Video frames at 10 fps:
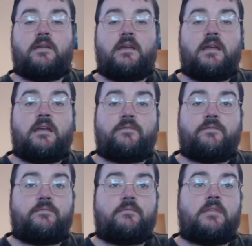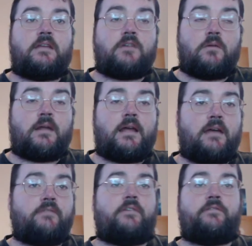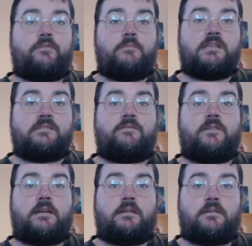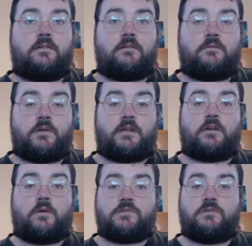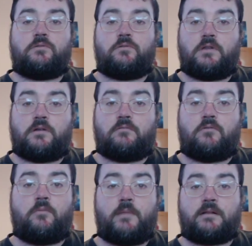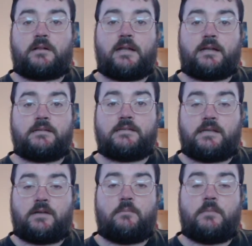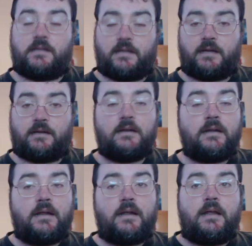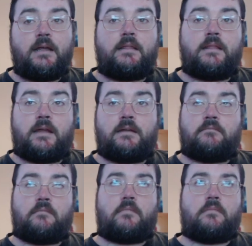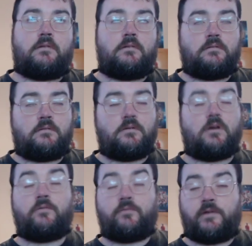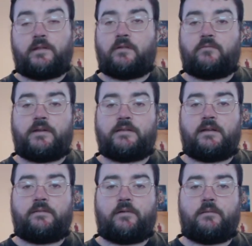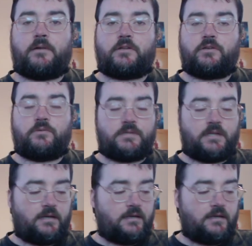if they don't have it for me to find when I go to the Royal Mail Collectors thing on Monday, then hopefully they'll re-deliver it by Tuesday.